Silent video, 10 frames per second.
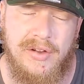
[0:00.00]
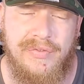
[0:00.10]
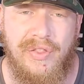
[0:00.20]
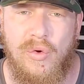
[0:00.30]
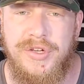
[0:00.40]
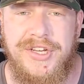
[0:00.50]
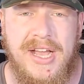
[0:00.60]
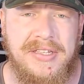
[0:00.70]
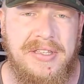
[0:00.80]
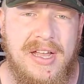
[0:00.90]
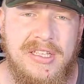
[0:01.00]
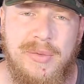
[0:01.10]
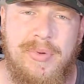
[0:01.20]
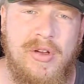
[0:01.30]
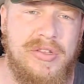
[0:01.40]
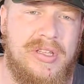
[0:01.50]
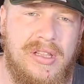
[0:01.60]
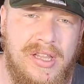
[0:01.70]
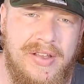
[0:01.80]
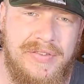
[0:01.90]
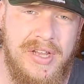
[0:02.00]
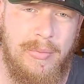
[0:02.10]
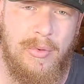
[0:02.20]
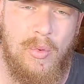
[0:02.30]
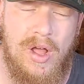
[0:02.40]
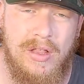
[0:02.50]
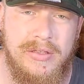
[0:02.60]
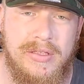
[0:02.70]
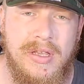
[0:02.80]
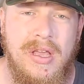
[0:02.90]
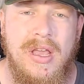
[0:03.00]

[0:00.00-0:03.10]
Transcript: A floor jack's not supposed to lift double welds.